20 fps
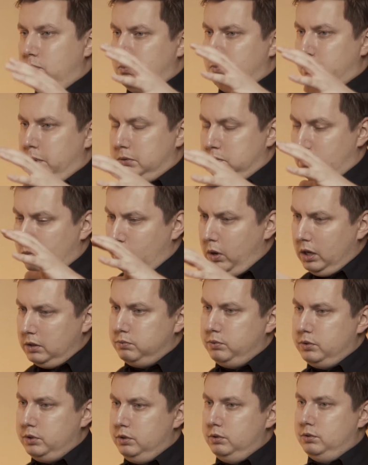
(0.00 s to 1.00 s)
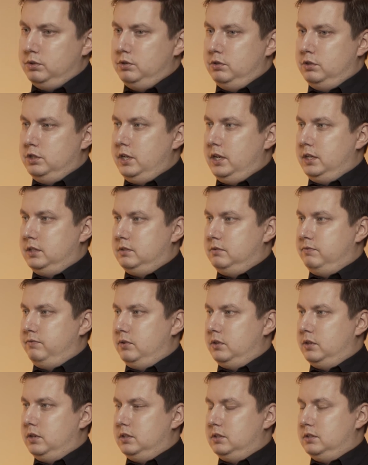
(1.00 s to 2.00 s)
But what would you suggest
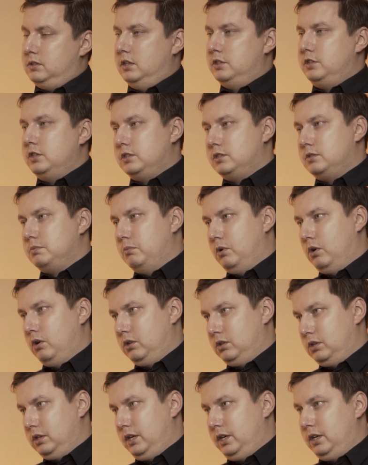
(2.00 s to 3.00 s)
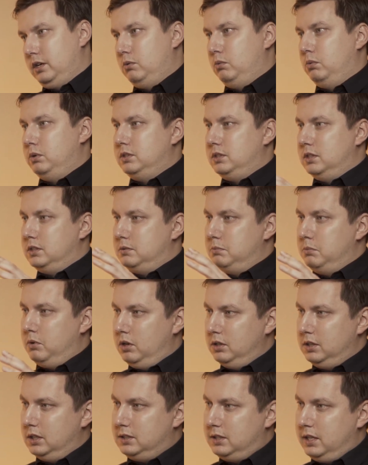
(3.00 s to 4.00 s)
for such a small league with a
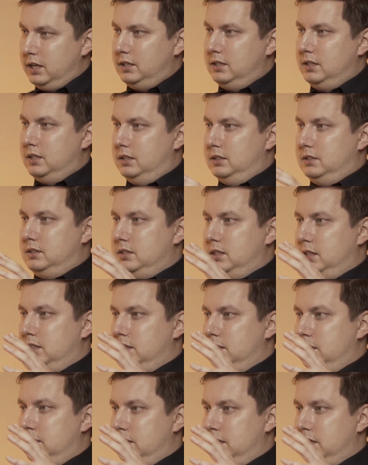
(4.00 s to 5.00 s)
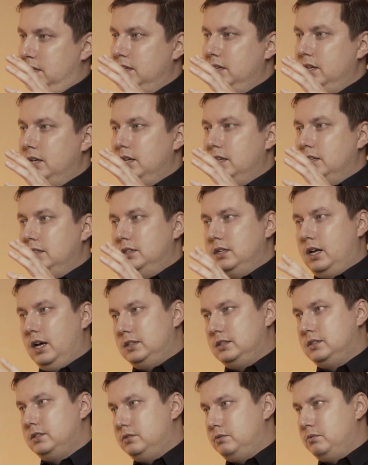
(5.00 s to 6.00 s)
small attendance and
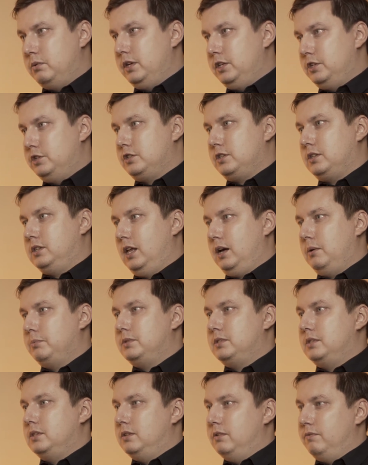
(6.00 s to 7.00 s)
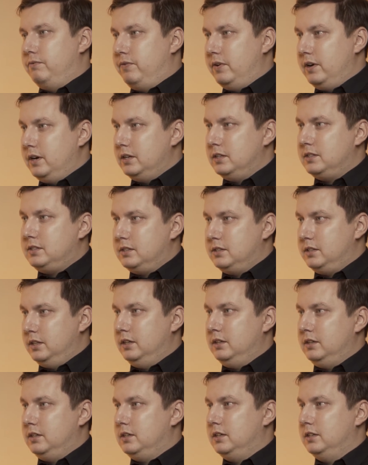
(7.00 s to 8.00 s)
not rich clubs? First
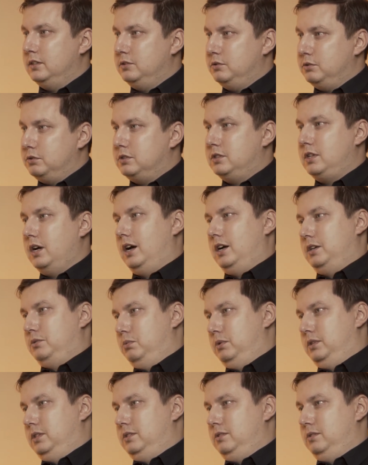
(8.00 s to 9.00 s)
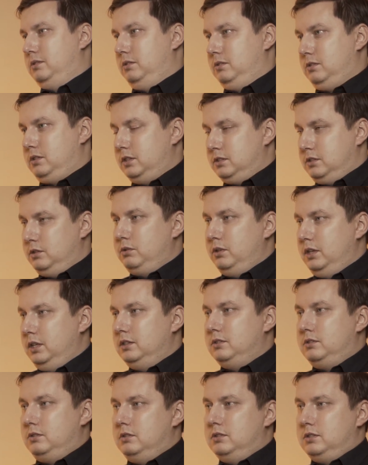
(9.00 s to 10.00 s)
thing to start with, because you
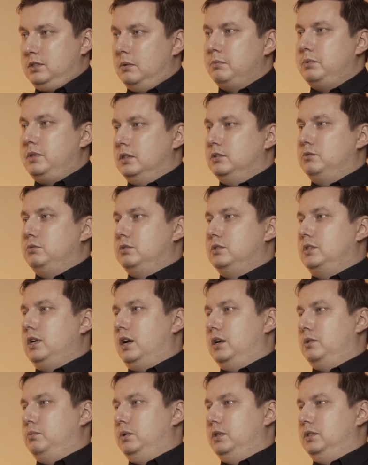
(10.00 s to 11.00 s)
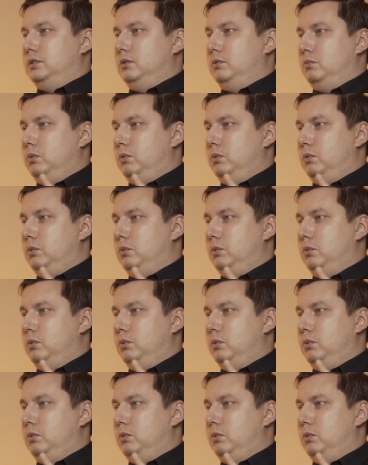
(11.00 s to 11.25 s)
need something to start with.